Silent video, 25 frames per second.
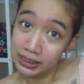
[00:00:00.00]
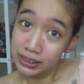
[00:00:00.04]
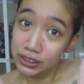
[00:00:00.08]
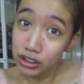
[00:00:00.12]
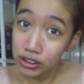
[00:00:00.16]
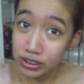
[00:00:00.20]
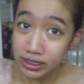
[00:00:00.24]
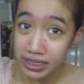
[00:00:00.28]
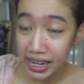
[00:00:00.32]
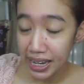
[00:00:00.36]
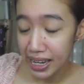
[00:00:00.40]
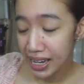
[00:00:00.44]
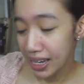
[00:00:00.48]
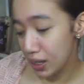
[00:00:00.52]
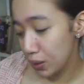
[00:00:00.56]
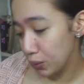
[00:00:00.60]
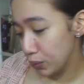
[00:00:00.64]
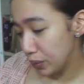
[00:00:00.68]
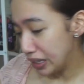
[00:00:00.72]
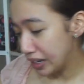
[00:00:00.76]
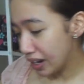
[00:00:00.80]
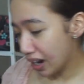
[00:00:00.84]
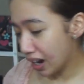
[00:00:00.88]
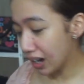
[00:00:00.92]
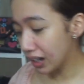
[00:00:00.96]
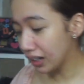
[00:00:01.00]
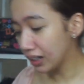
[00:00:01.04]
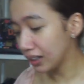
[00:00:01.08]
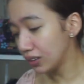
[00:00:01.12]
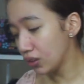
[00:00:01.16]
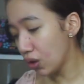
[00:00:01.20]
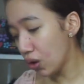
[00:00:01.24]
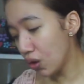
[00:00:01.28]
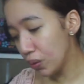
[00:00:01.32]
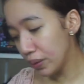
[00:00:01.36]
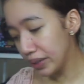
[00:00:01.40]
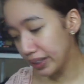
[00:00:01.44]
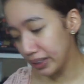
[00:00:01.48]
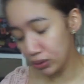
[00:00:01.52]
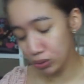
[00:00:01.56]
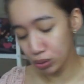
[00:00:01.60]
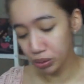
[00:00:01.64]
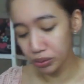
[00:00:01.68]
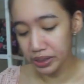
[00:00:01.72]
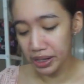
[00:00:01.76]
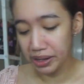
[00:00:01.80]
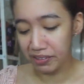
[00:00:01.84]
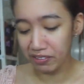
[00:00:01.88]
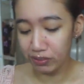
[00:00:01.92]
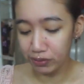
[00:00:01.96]
Today, we are going to
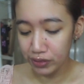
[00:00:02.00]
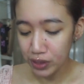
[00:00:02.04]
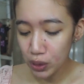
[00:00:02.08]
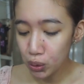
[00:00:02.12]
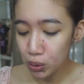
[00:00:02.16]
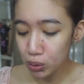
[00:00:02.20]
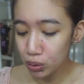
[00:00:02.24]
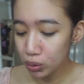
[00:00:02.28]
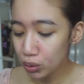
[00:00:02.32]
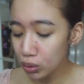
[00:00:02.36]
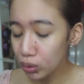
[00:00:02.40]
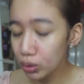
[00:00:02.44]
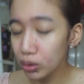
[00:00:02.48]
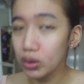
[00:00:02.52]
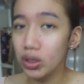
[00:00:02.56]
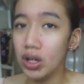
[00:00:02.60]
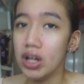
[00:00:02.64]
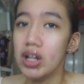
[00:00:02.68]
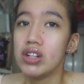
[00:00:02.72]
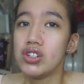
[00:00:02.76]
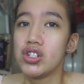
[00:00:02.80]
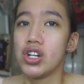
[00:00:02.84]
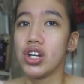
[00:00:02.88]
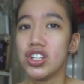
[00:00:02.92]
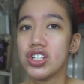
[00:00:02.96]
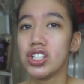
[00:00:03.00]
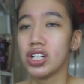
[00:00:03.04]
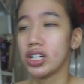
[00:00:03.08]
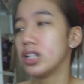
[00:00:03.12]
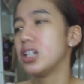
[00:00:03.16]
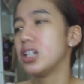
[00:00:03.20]
review the